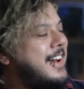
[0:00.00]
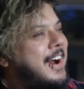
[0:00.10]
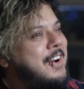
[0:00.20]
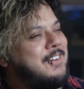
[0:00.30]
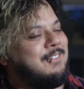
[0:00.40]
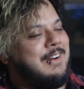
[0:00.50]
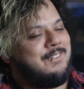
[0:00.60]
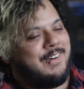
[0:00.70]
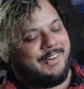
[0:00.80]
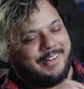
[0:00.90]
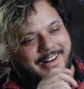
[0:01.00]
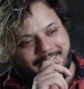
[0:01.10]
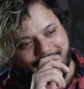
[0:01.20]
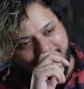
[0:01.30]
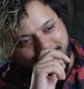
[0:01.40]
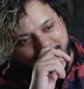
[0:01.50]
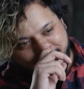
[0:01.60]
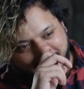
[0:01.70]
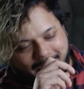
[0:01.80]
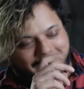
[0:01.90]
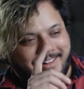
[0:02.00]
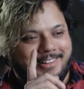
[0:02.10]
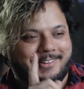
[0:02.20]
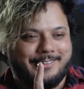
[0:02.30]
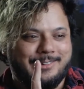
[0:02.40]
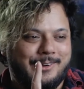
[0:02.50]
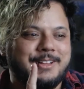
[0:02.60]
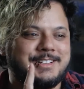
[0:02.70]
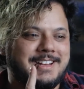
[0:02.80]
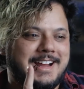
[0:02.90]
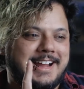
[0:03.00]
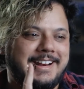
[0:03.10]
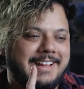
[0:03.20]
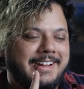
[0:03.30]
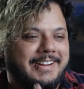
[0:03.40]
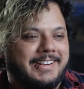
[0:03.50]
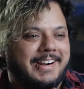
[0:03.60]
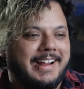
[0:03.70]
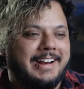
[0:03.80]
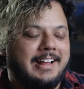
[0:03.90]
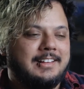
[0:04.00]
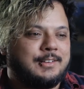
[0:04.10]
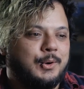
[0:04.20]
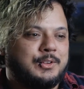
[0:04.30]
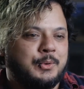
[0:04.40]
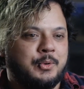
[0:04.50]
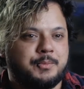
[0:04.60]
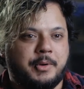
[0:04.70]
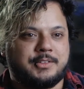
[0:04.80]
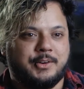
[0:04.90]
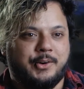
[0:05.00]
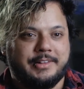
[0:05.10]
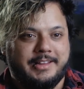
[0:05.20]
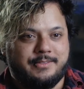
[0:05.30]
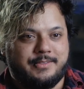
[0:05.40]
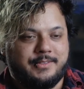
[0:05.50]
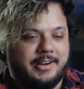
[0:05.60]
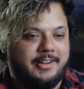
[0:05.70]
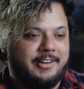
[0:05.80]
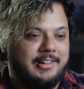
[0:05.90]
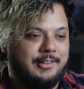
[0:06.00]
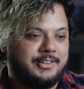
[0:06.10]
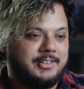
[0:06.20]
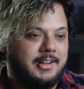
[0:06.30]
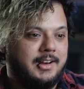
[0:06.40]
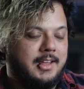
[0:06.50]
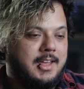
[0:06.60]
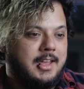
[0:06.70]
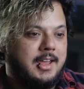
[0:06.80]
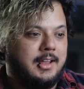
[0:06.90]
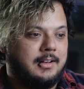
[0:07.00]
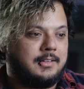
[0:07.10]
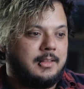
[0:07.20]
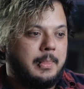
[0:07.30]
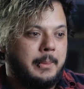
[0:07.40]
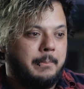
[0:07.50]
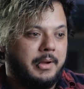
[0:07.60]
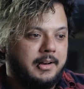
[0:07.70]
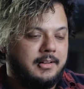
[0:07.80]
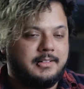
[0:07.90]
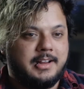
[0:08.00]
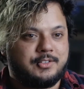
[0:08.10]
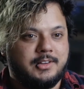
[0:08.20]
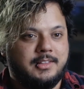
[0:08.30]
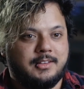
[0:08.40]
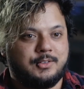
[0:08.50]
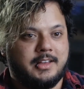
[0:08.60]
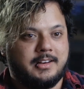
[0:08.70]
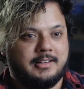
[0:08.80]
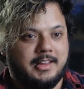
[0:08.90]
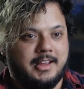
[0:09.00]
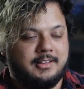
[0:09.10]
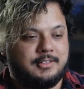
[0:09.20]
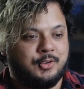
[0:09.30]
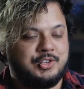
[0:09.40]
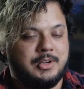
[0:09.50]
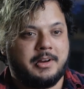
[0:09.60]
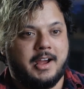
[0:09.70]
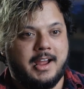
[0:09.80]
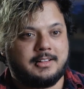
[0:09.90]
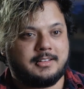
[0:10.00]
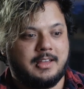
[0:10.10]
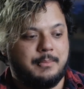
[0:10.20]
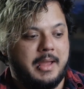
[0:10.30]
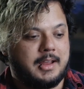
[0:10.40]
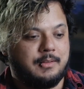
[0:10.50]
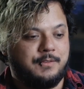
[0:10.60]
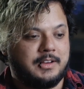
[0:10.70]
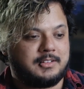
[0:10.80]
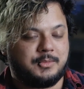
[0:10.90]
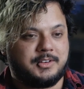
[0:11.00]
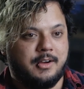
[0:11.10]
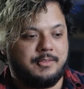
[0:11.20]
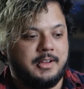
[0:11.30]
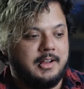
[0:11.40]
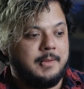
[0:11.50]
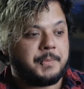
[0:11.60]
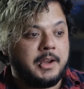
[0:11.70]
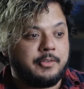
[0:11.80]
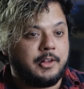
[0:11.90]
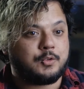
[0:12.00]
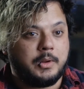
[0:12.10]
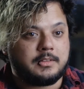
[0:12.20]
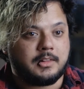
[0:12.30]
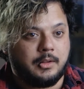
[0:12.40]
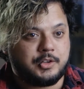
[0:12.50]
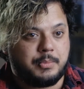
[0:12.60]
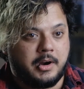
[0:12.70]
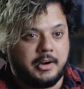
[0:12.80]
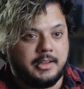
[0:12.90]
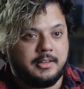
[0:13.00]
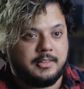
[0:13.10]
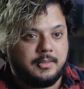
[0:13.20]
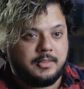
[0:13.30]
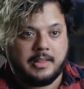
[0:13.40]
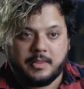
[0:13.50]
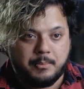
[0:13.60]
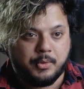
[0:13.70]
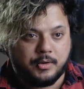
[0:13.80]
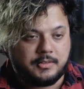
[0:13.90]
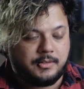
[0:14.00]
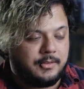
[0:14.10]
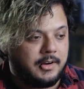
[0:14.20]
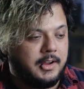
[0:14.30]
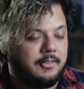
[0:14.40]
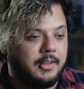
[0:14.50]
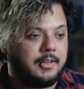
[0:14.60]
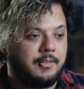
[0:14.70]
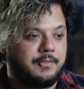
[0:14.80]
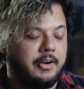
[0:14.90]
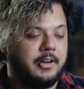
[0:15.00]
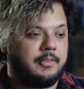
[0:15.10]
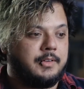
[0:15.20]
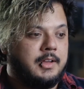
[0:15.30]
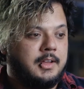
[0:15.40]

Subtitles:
I remember on our launch night, right? So we were supposed to all leave, right, on our launch night. But naturally, things were getting delayed, so Jim and I had to stay back and fix some stuff. Everyone else went to the launch party that they booked, right? Like, yeah, fair enough.